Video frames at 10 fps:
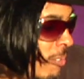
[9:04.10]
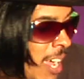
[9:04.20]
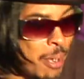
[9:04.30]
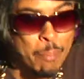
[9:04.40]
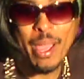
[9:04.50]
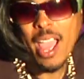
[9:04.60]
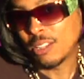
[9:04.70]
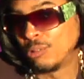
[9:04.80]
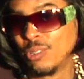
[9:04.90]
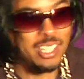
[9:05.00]
around the
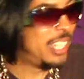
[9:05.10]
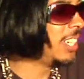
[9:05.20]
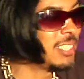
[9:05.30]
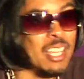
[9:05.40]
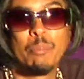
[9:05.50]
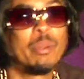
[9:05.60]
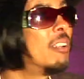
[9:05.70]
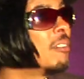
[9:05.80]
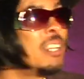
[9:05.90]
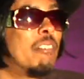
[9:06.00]
back through the legs, but
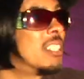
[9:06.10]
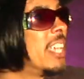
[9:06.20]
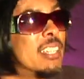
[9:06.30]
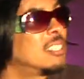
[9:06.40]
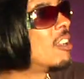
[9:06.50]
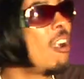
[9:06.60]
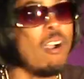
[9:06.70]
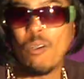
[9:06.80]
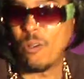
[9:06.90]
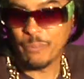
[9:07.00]
he'll never take it to the
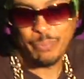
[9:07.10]
hole.